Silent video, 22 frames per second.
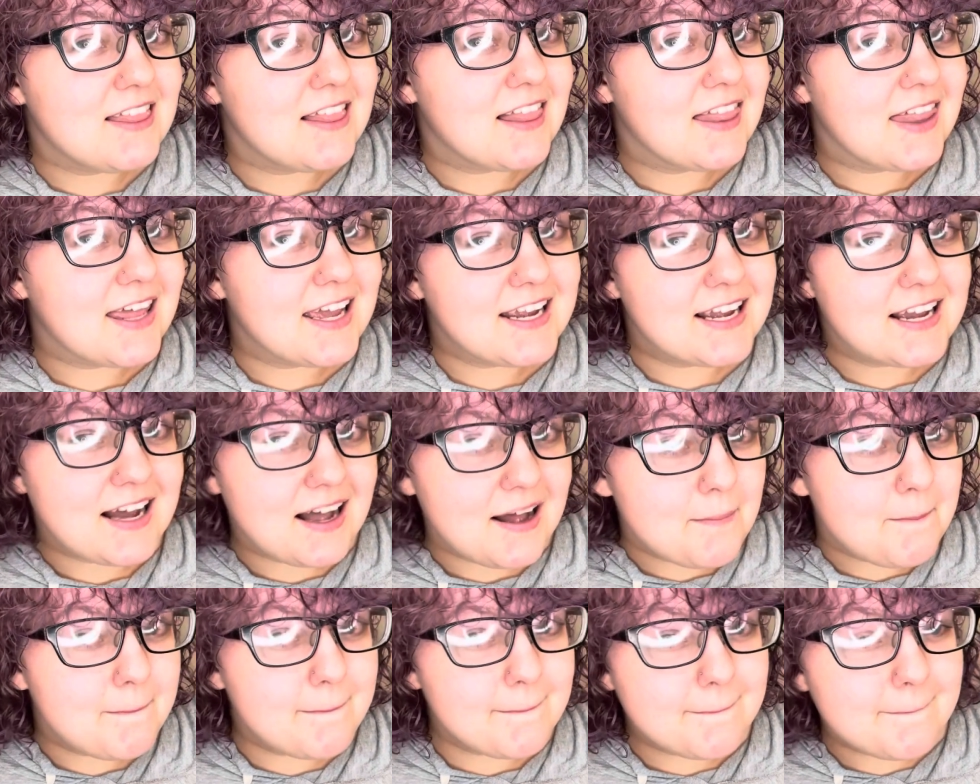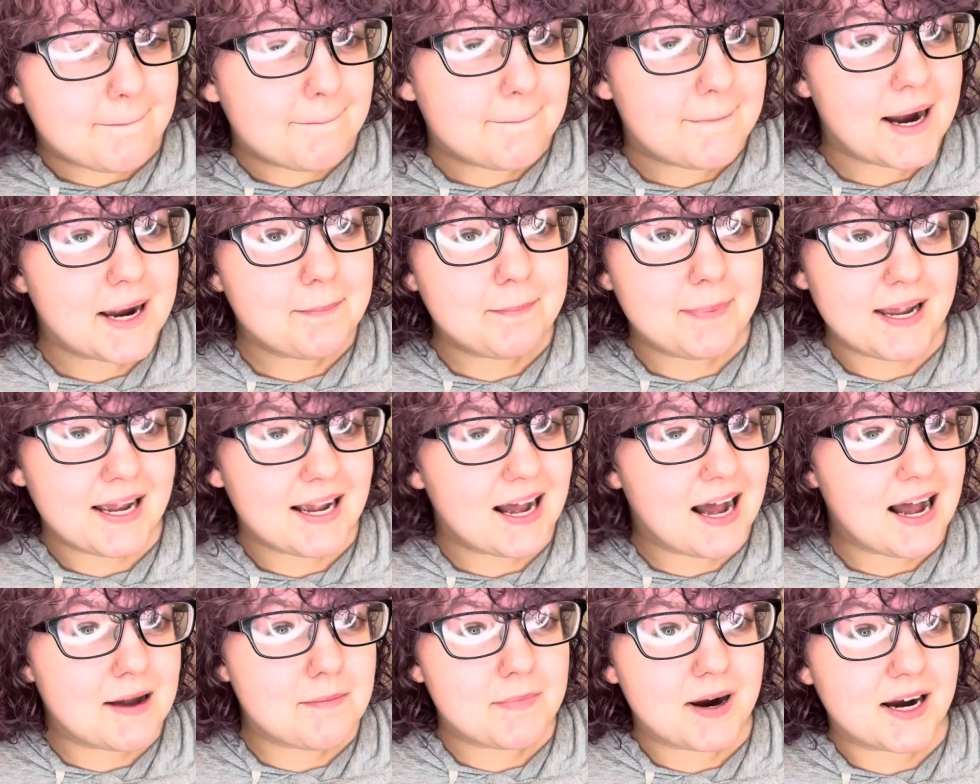Like, my pink
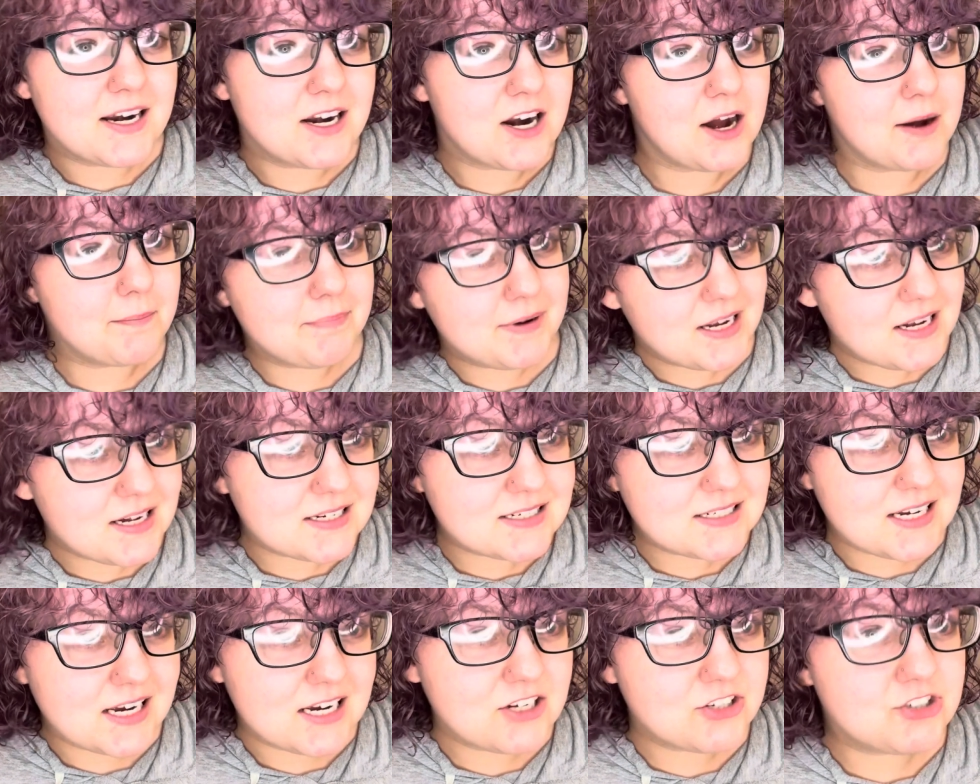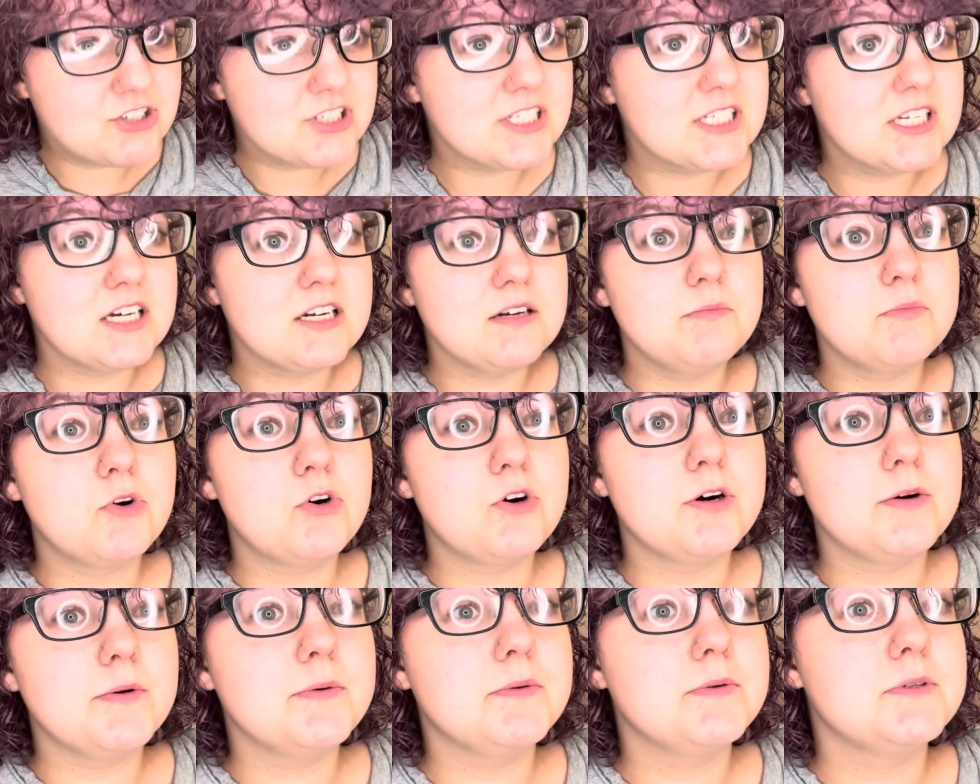eye might not be contagious
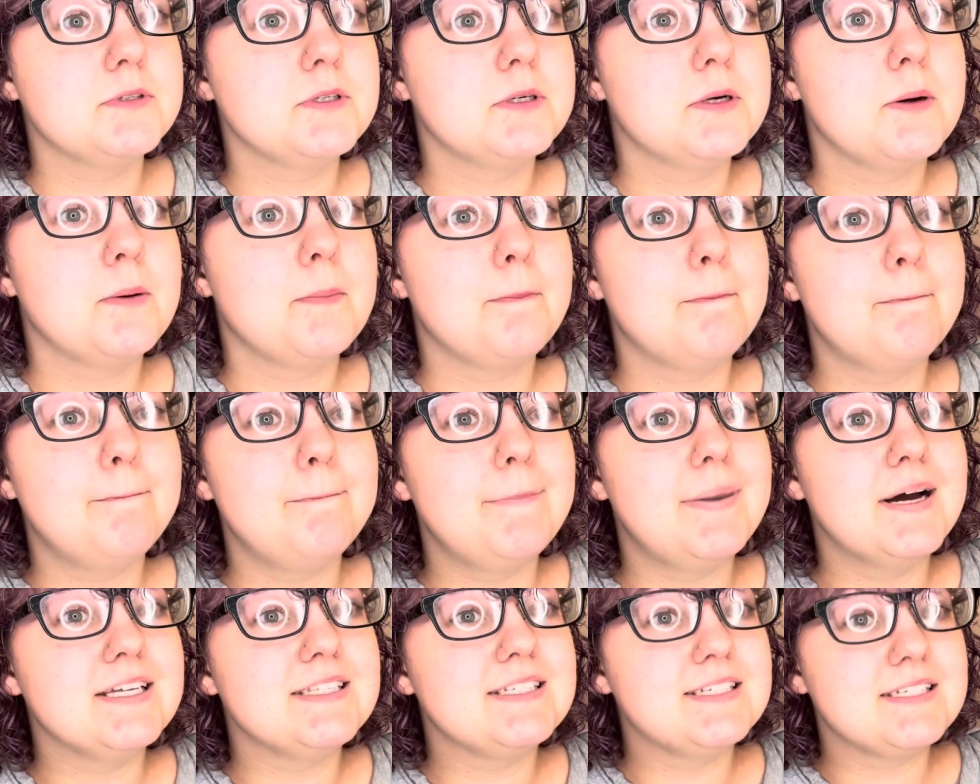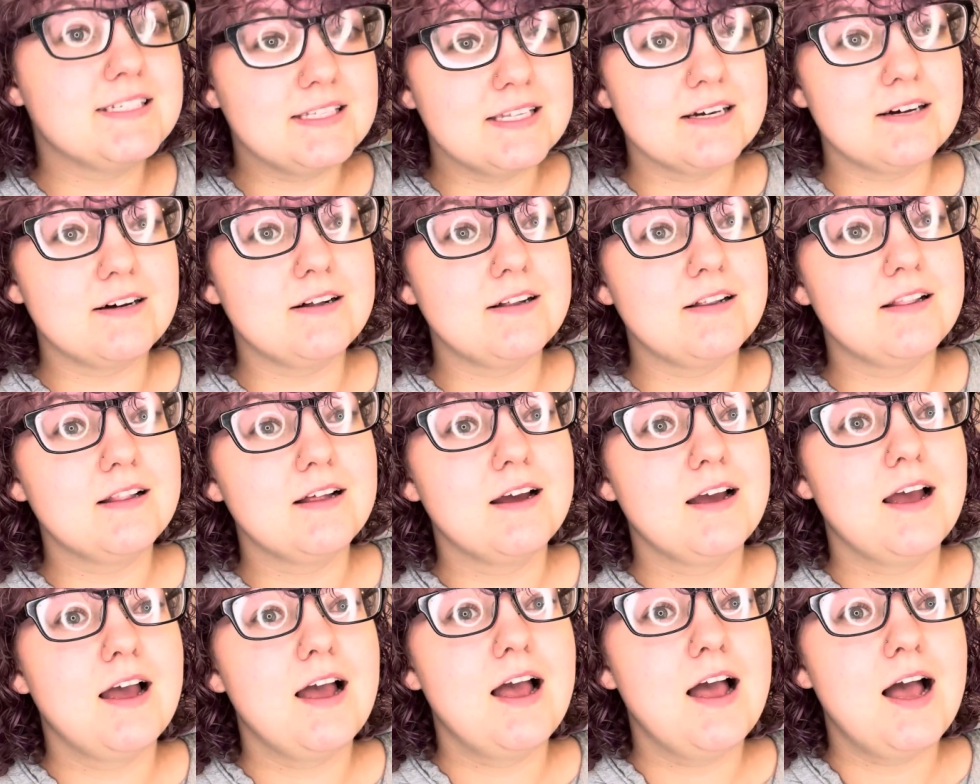anymore, but still,
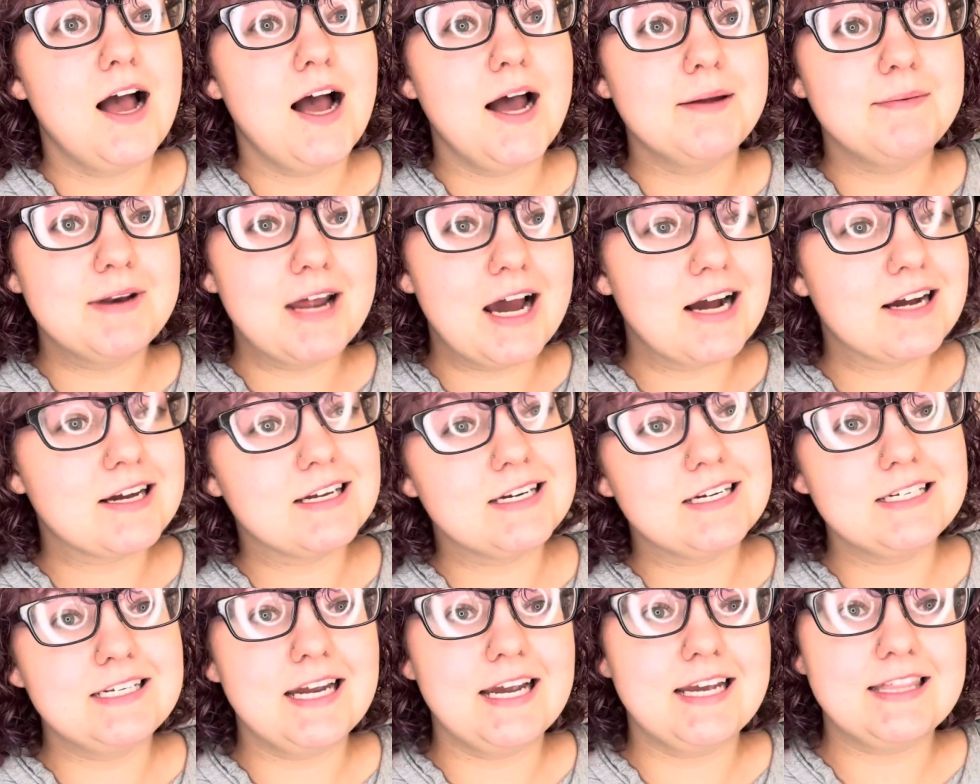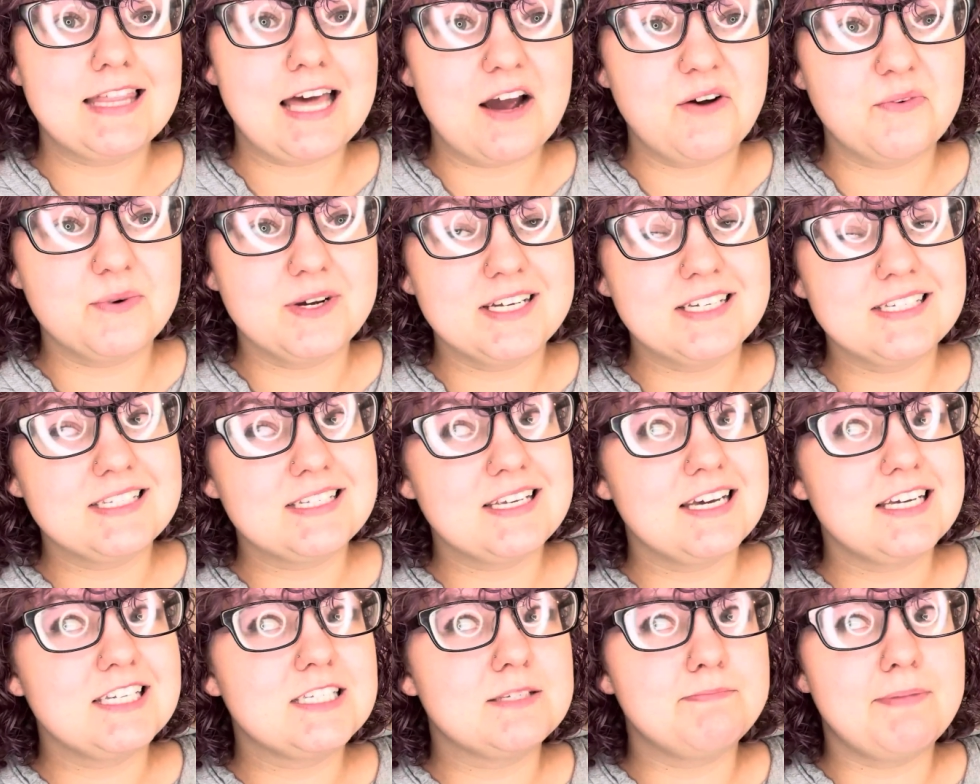I'm not gonna take that risk,
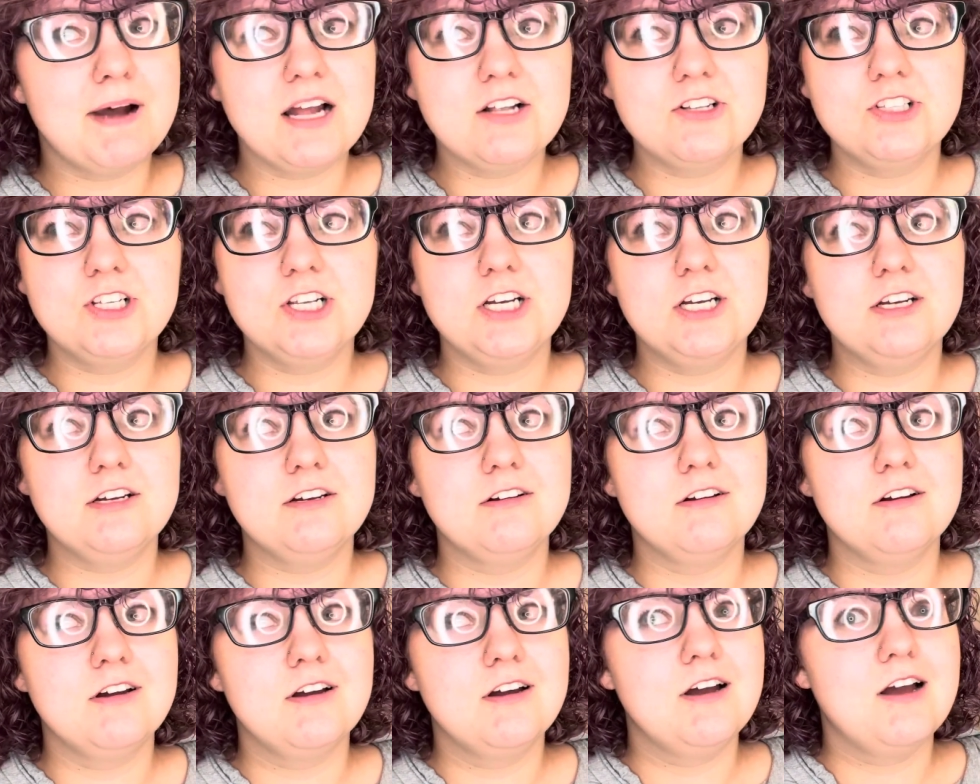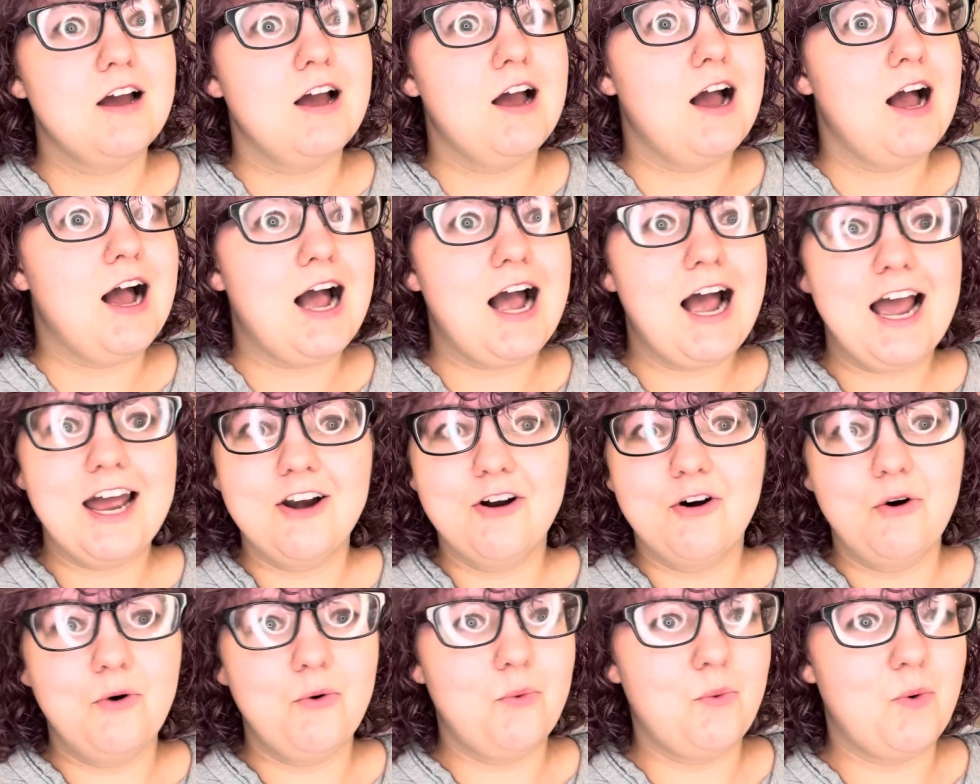especially I
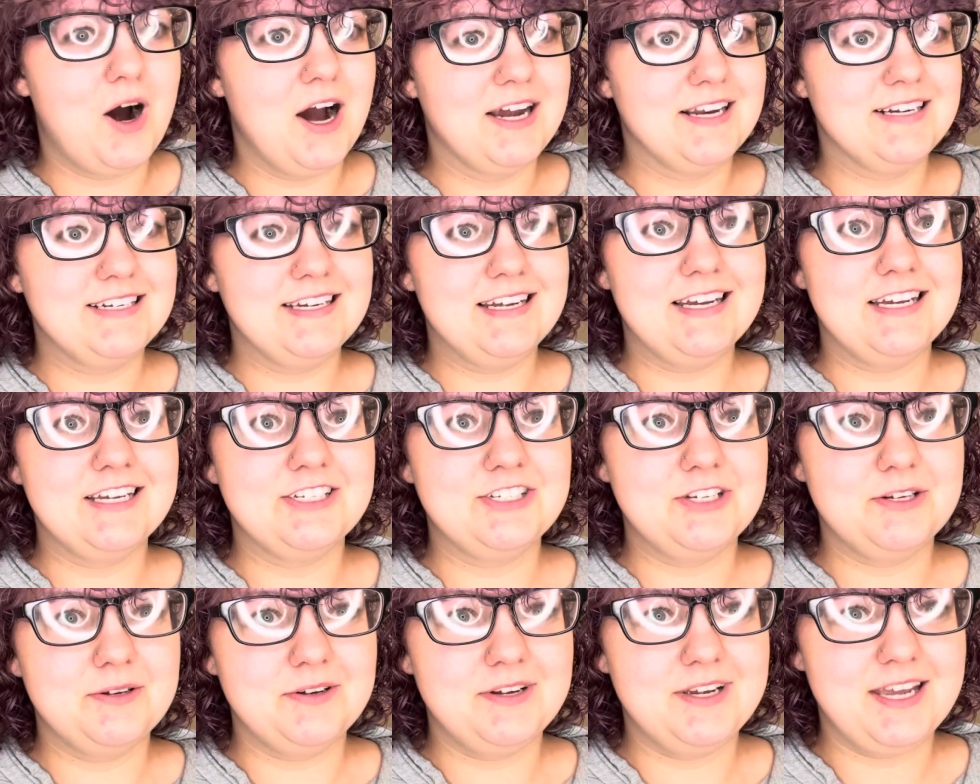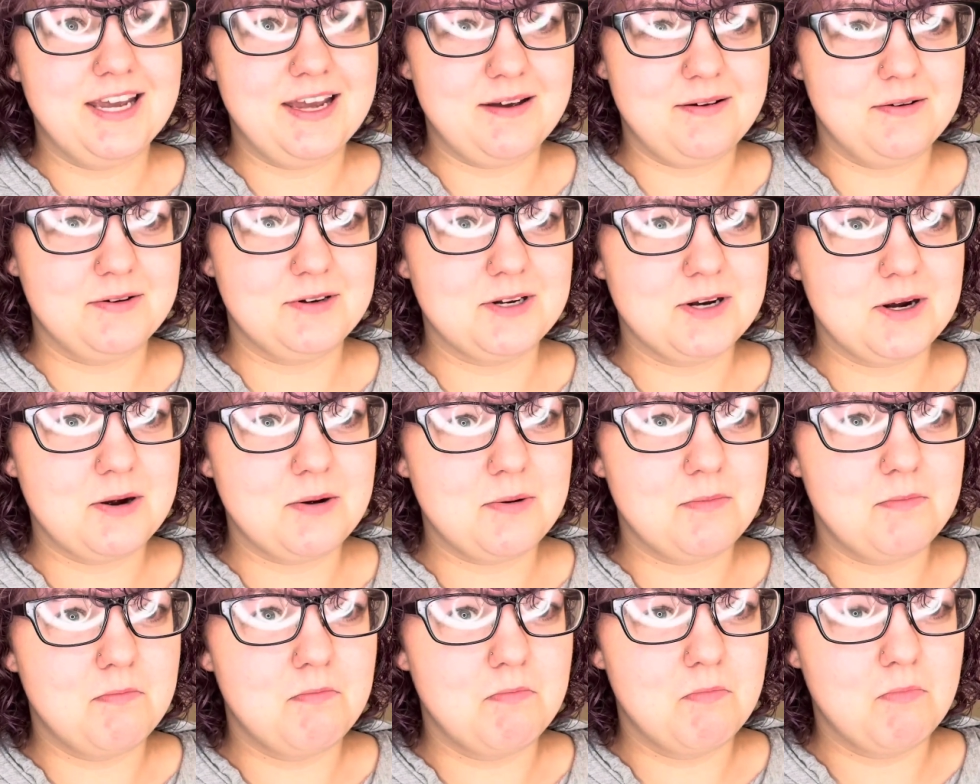don't want it to get
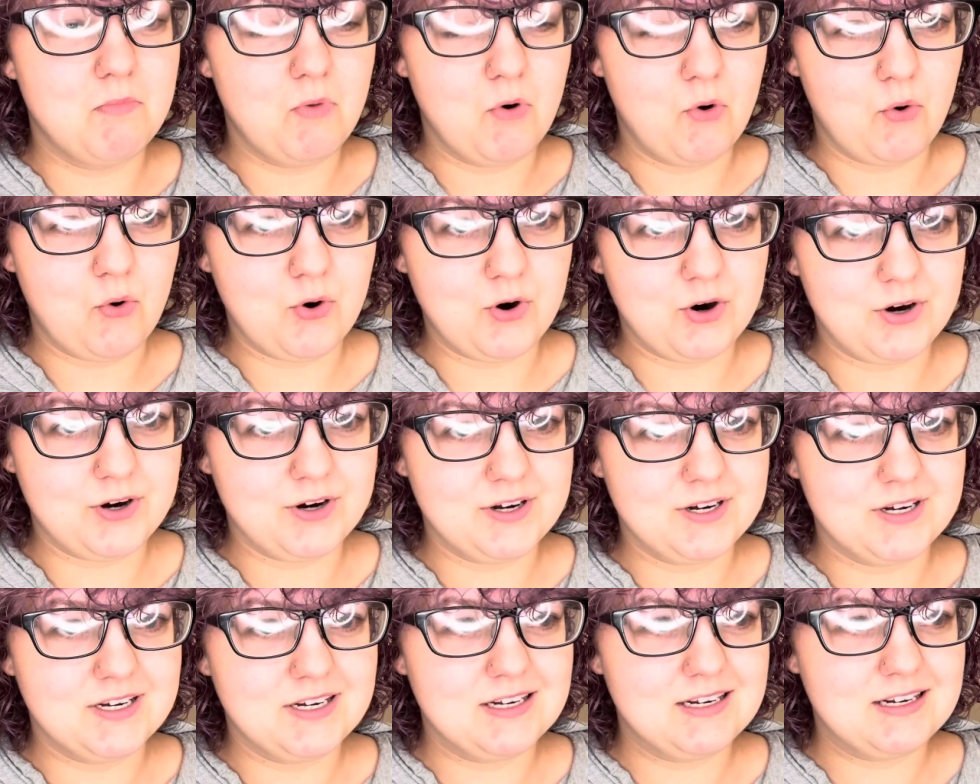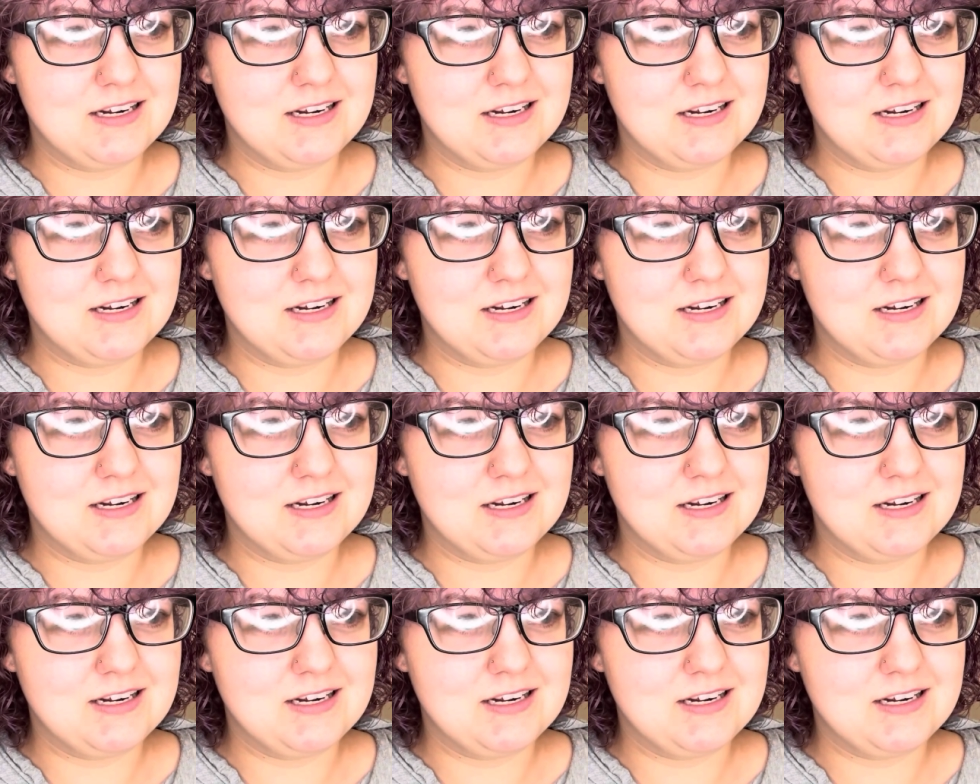more